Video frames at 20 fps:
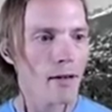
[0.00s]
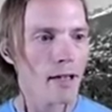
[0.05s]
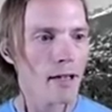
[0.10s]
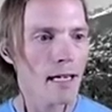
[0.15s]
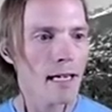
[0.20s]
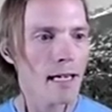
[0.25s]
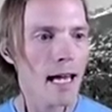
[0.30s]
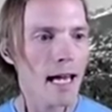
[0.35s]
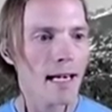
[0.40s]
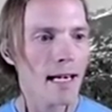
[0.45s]

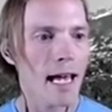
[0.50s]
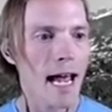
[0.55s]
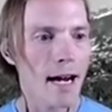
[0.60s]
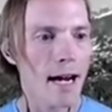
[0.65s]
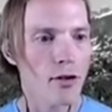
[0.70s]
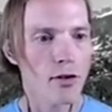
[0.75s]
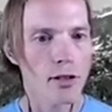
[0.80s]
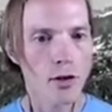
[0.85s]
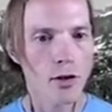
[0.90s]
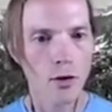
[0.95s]
yet
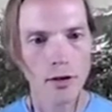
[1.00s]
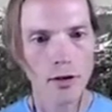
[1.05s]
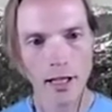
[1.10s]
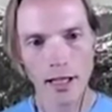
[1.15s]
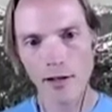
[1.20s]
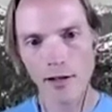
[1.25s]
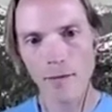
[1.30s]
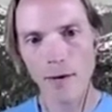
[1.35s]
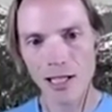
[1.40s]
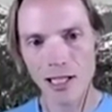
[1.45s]
actually told any
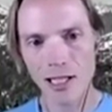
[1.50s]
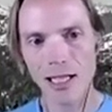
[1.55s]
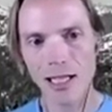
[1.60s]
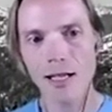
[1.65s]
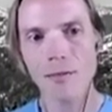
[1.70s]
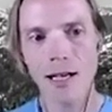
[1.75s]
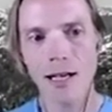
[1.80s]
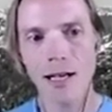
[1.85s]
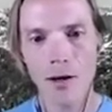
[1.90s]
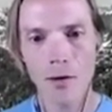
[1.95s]
of my team
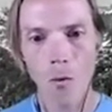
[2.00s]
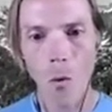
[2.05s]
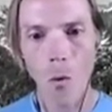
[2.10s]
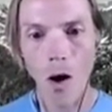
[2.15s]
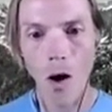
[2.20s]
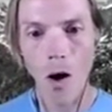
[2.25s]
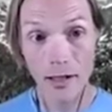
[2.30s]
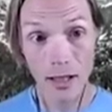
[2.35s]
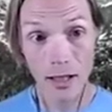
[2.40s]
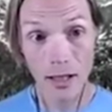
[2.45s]
that I
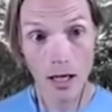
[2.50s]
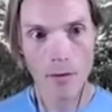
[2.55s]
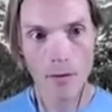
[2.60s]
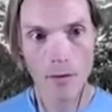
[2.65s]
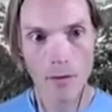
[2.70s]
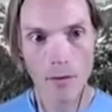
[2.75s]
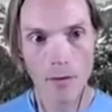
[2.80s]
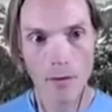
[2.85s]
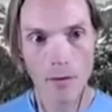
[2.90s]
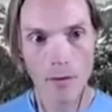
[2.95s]
want to commit
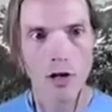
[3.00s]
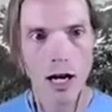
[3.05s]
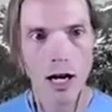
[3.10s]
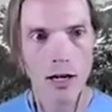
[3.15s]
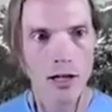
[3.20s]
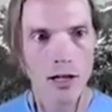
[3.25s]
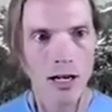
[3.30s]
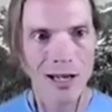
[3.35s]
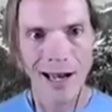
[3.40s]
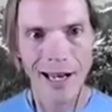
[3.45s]
this change.
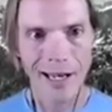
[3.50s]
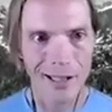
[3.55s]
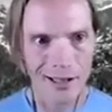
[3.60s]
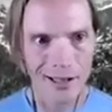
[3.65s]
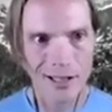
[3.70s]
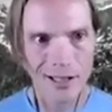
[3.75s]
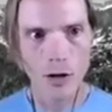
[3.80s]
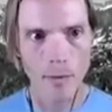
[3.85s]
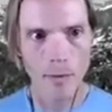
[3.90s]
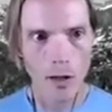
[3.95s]
I could
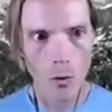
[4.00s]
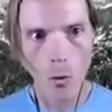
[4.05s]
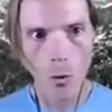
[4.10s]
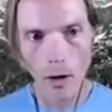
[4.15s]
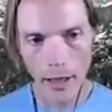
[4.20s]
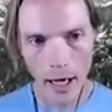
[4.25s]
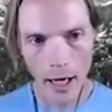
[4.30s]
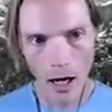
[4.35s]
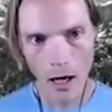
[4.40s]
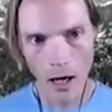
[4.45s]
still be
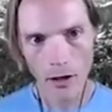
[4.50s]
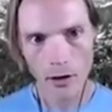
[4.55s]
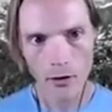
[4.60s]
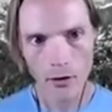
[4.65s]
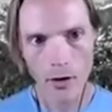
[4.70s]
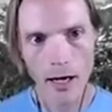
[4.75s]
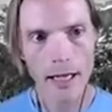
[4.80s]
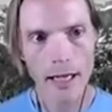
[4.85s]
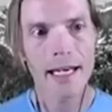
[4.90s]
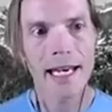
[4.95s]
working on it
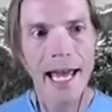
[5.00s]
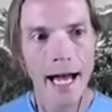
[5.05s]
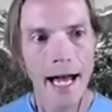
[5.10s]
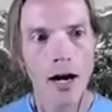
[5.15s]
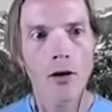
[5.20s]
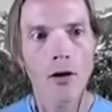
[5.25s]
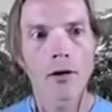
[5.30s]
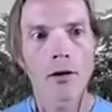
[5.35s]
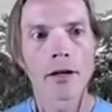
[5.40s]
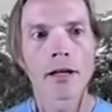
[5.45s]
right
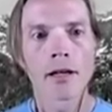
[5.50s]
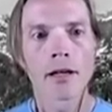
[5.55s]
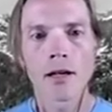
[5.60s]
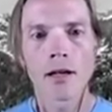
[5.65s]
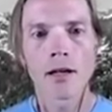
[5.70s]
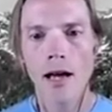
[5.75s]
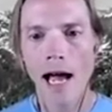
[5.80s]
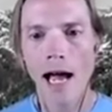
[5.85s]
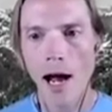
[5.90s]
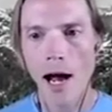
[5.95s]
now.
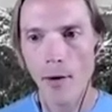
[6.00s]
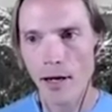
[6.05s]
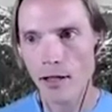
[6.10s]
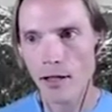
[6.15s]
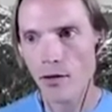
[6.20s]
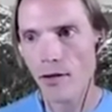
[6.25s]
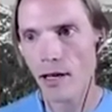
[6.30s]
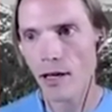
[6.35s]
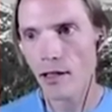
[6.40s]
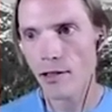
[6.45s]
How I do
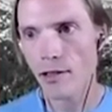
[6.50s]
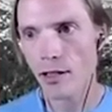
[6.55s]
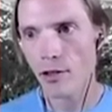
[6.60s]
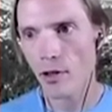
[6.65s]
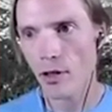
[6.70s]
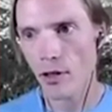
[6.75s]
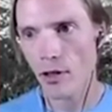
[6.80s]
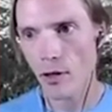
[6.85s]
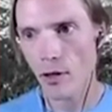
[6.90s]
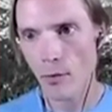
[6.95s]
that is I
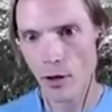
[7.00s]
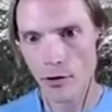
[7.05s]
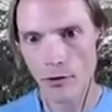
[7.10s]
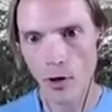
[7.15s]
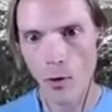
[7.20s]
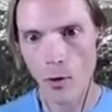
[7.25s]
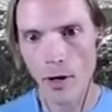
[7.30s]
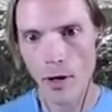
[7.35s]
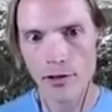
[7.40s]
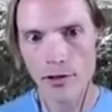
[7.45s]
trigger the merge
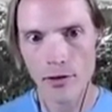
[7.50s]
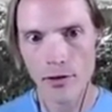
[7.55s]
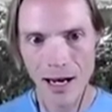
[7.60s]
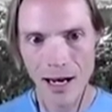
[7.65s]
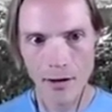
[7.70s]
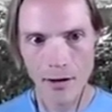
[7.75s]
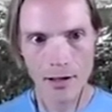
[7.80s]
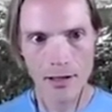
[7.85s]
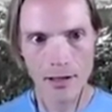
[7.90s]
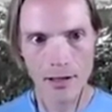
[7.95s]
request. So now
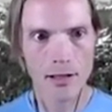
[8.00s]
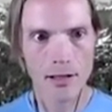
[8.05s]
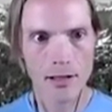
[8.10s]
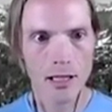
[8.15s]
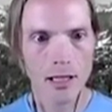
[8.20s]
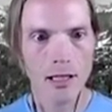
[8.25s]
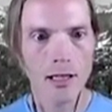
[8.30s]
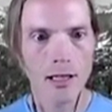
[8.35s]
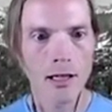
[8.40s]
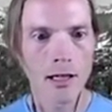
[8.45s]
this is
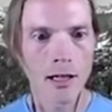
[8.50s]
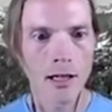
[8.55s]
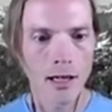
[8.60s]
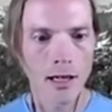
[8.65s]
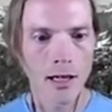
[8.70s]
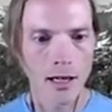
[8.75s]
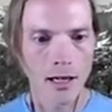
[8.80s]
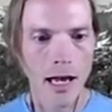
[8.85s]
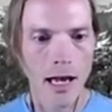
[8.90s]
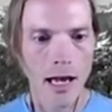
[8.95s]
the
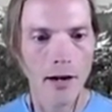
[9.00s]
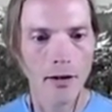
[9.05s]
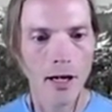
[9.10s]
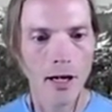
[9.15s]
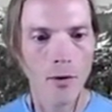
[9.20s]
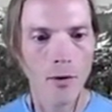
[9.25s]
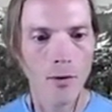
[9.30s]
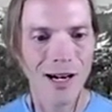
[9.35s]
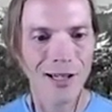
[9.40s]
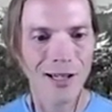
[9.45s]
area
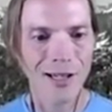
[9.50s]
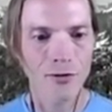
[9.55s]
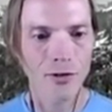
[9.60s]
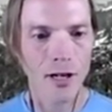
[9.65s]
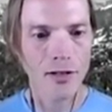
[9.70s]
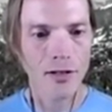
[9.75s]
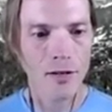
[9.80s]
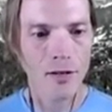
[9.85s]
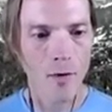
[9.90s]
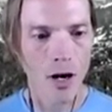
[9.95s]
where I can
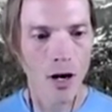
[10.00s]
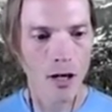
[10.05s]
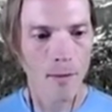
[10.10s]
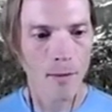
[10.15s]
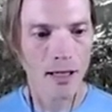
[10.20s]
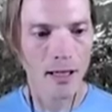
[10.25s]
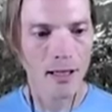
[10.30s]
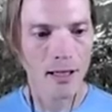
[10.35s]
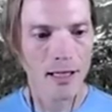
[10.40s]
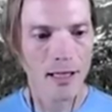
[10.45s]
run some
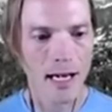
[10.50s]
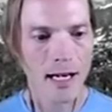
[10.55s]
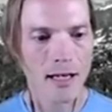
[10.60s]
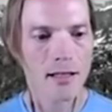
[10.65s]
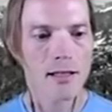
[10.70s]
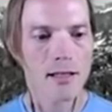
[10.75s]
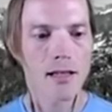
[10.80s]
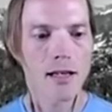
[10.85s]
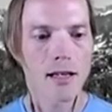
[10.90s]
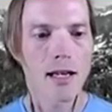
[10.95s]
automated
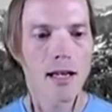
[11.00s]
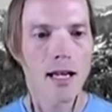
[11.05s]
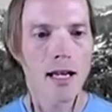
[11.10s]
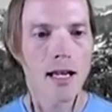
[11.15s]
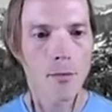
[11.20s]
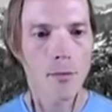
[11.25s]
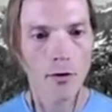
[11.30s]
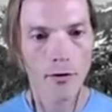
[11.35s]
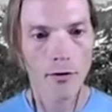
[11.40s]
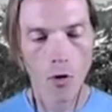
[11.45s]
tests and
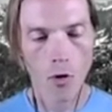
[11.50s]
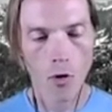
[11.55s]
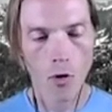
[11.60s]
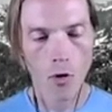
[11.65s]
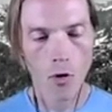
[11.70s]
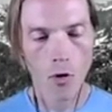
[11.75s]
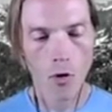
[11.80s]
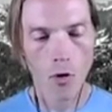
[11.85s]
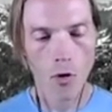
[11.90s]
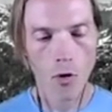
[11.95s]
perform
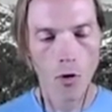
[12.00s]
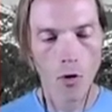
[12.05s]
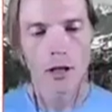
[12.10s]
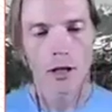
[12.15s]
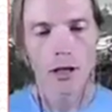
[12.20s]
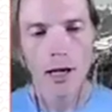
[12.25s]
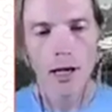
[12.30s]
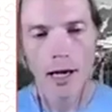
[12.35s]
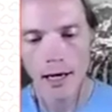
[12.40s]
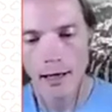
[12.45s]

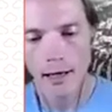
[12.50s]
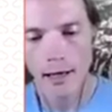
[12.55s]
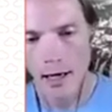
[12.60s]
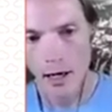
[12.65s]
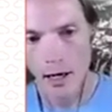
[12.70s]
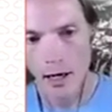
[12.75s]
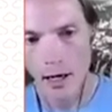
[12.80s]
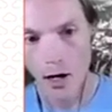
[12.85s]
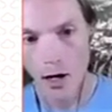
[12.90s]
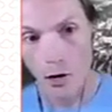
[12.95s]
a
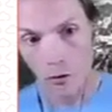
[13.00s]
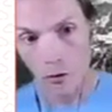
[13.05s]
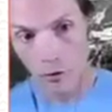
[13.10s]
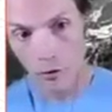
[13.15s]
code review.